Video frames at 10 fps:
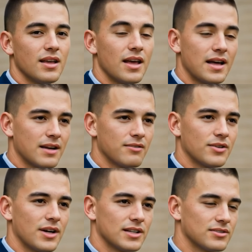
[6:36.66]

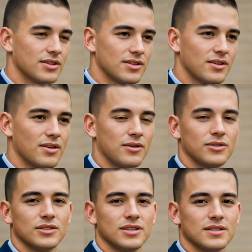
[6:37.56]
immediately brought out the
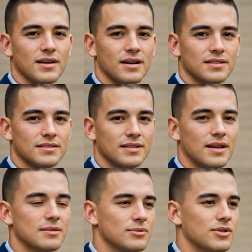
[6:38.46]
black sphere-shaped
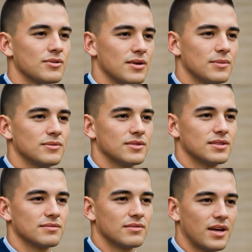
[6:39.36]
ball and pressed
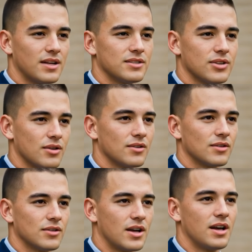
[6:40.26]
it against his
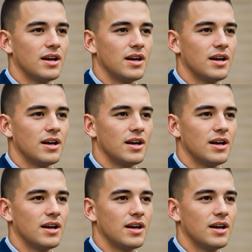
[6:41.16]
chest.